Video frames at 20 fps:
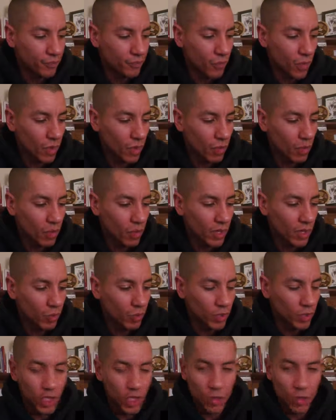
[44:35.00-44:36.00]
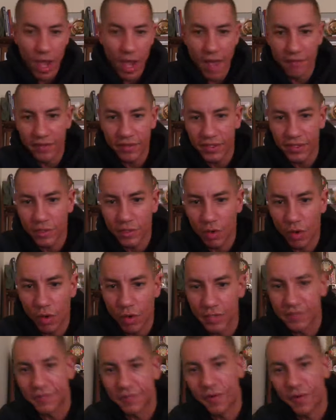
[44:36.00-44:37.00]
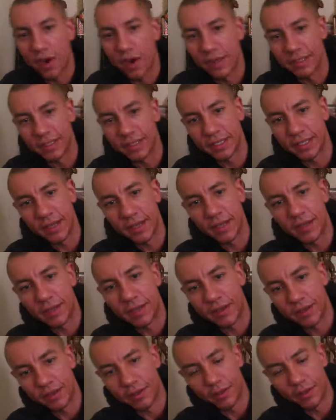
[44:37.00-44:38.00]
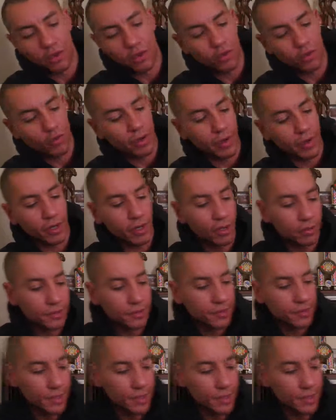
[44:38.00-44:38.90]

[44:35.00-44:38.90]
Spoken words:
What do you have in store as far as your career goes?